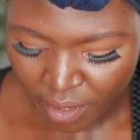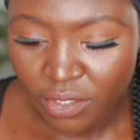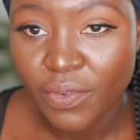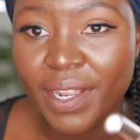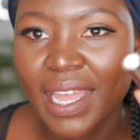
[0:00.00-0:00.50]

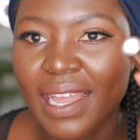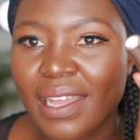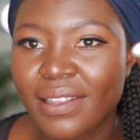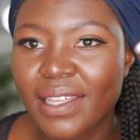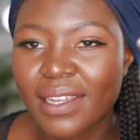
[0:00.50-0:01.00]
So when I
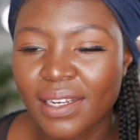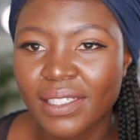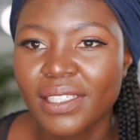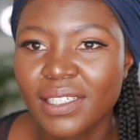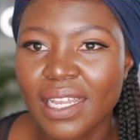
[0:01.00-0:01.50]
had the
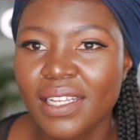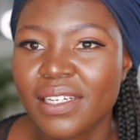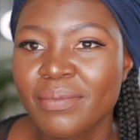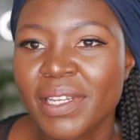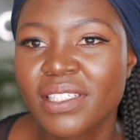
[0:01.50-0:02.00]
Clinique a
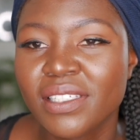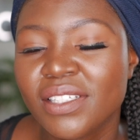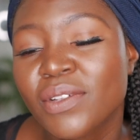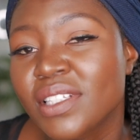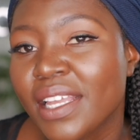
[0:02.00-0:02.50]
little bit,
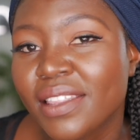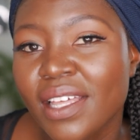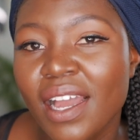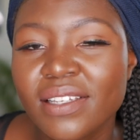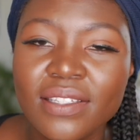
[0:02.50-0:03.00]
it looks like
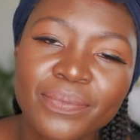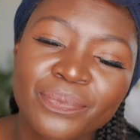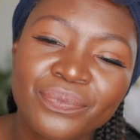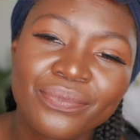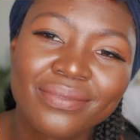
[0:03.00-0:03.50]
that,
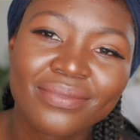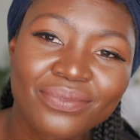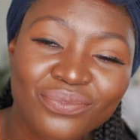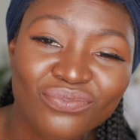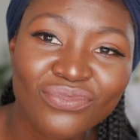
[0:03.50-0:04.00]

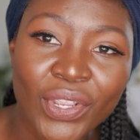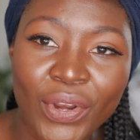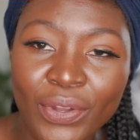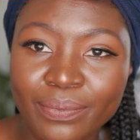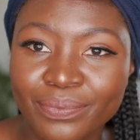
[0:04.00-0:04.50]
you
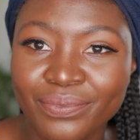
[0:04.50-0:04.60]
know?